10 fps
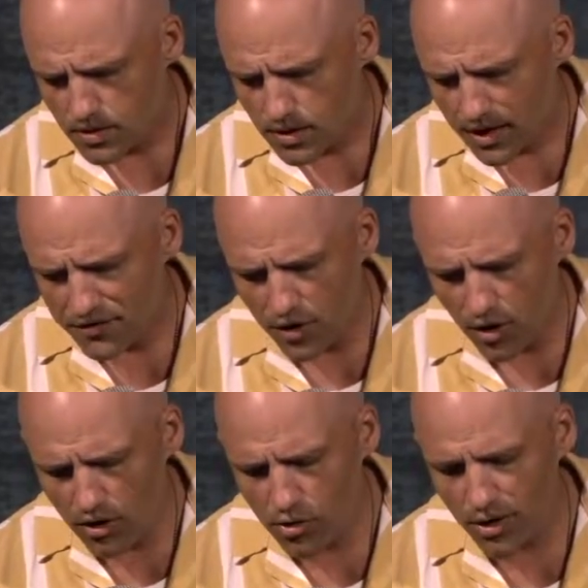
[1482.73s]
and for
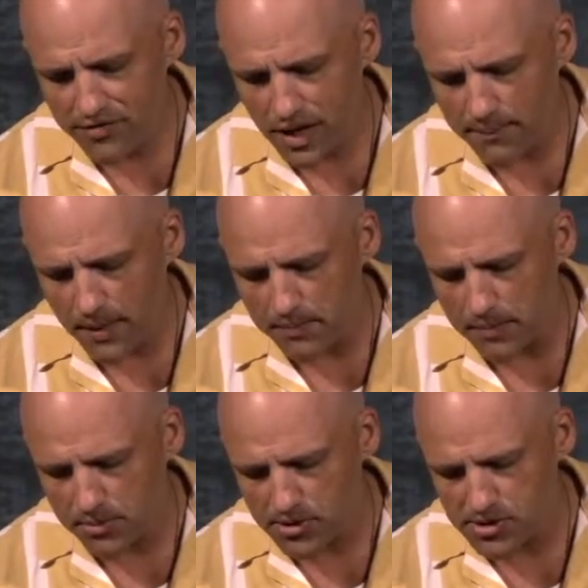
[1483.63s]
all who have not met me
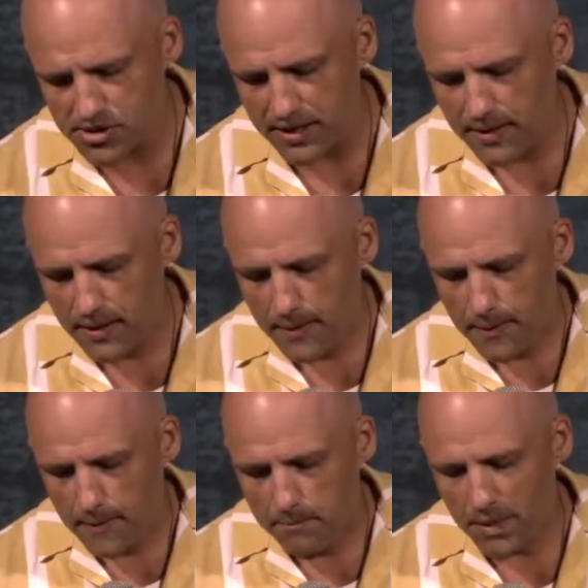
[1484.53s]
personally,
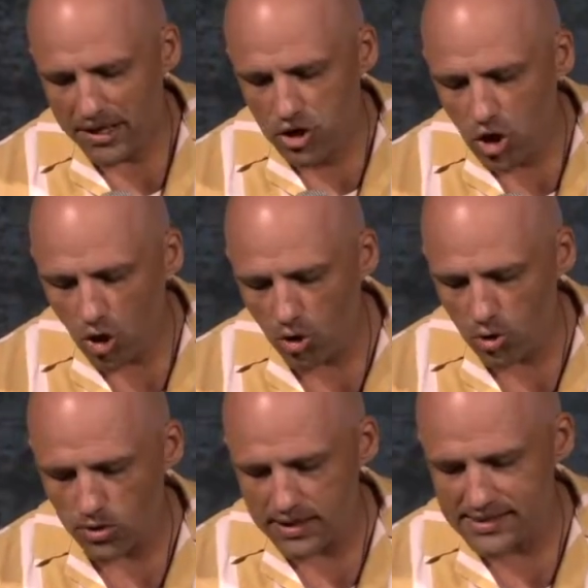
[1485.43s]
My
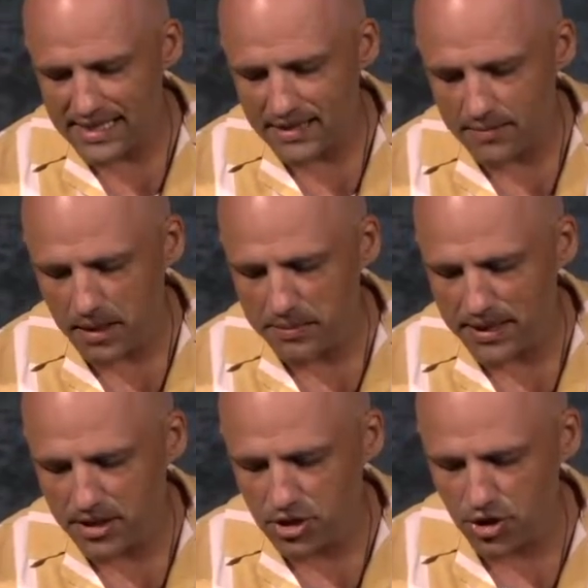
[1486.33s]
goal is that they may be
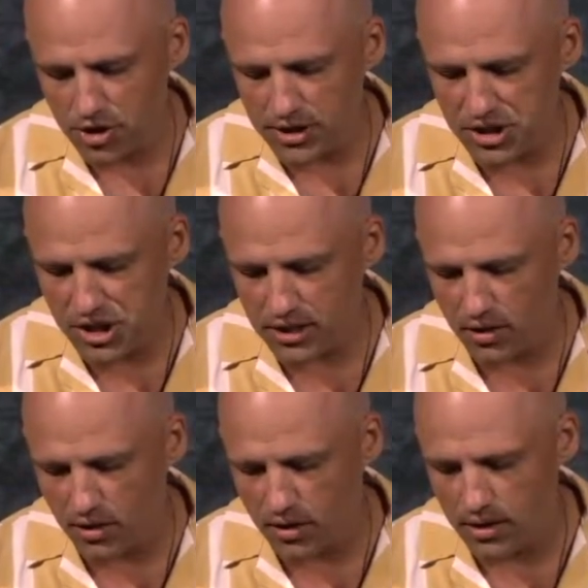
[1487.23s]
encouraged in
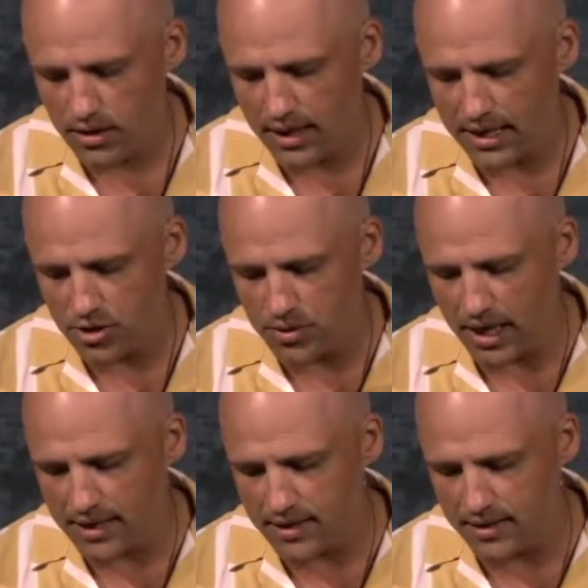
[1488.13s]
heart and
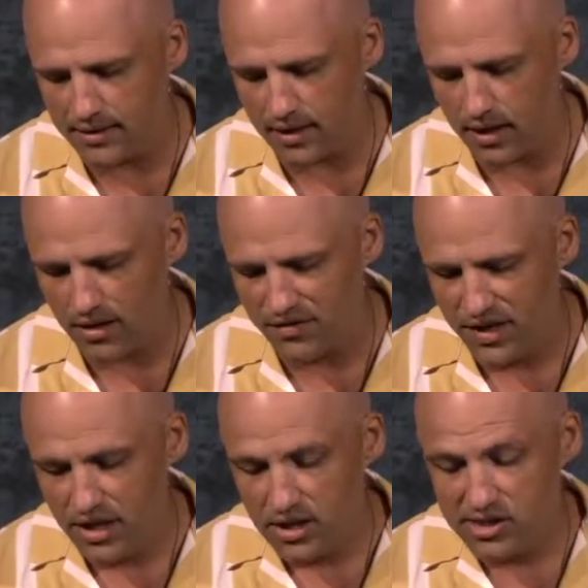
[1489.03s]
united in love,
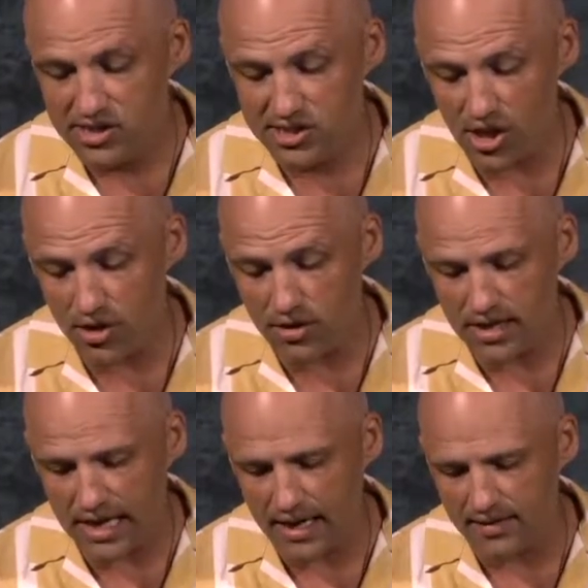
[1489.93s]
so
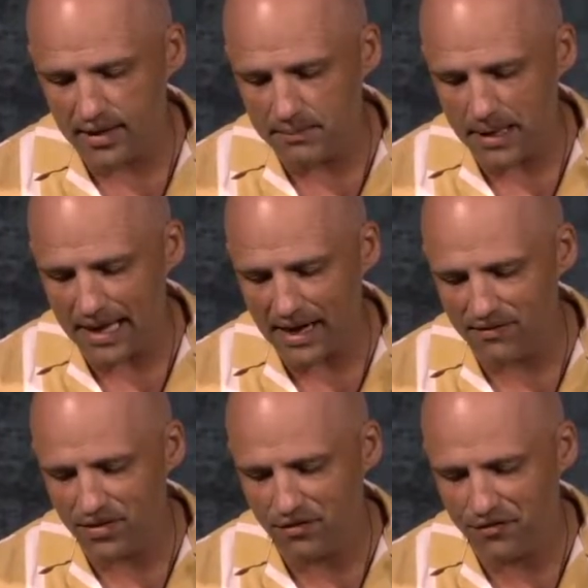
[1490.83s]
that they may have
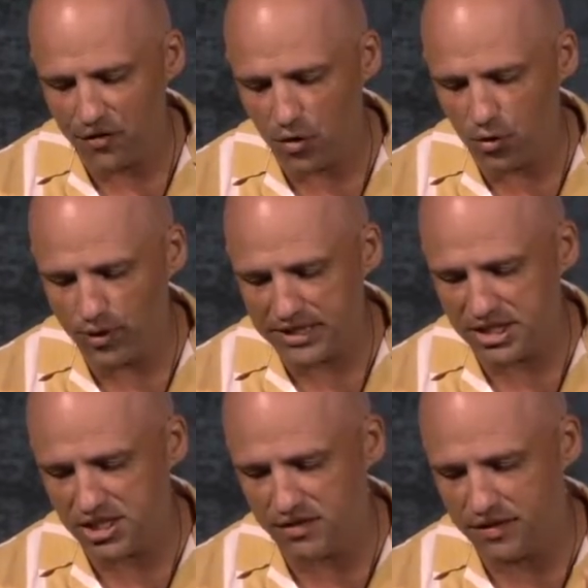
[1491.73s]
the full
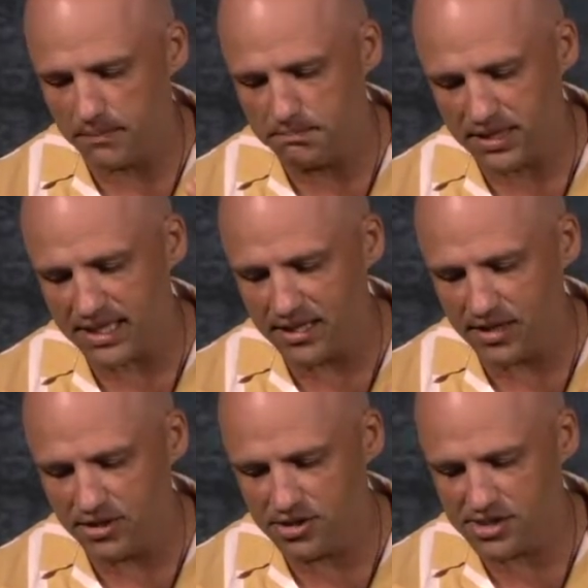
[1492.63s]
riches of complete
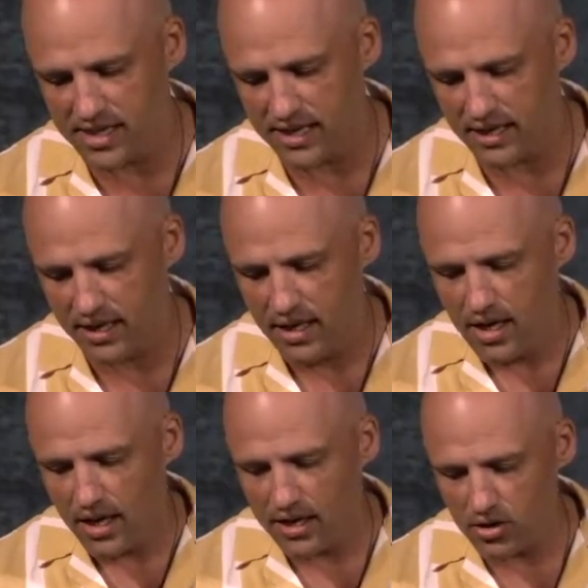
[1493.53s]
understanding,
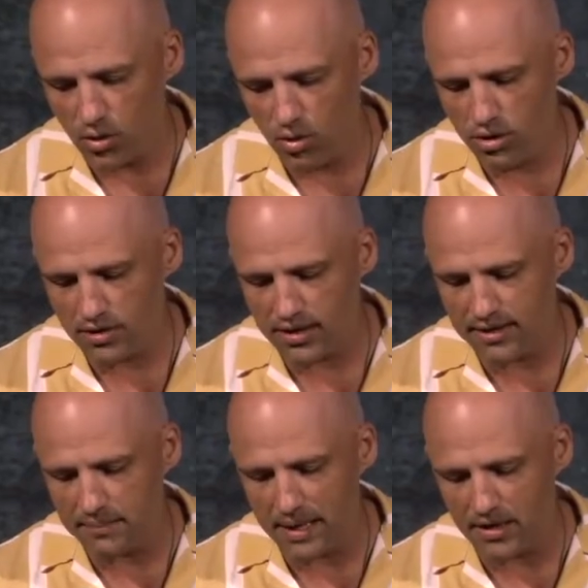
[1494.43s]
in order that they
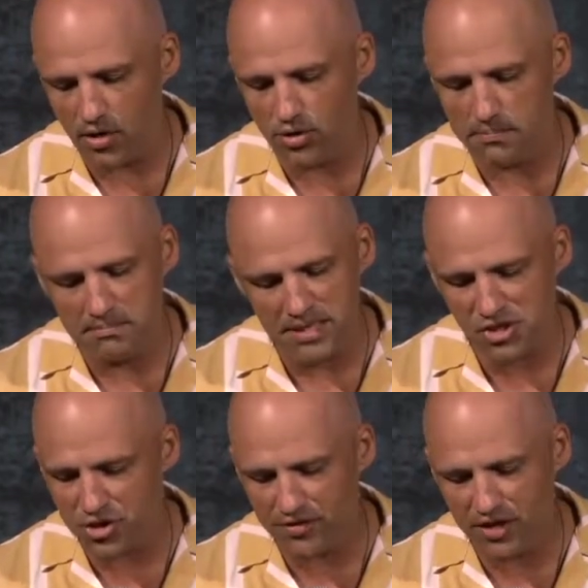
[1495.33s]
may know the
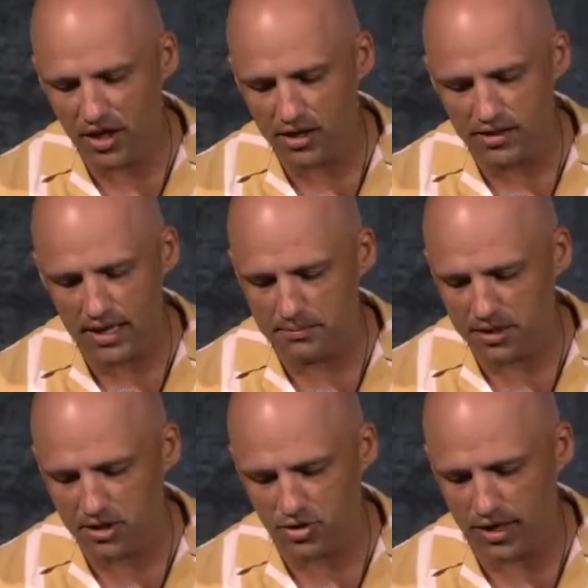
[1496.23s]
mystery of God, namely
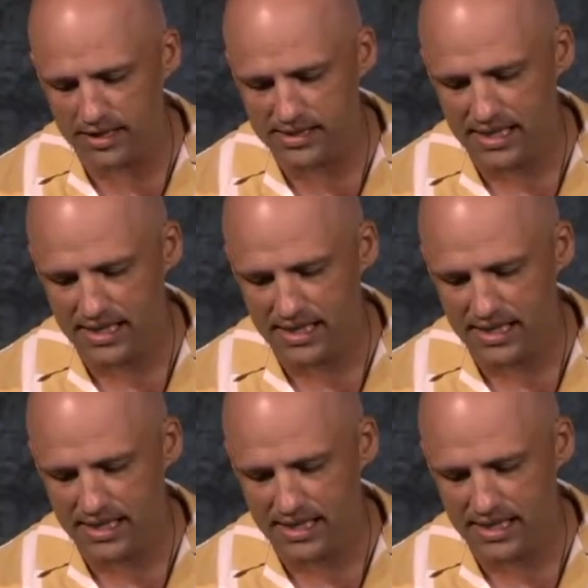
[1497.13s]
Christ.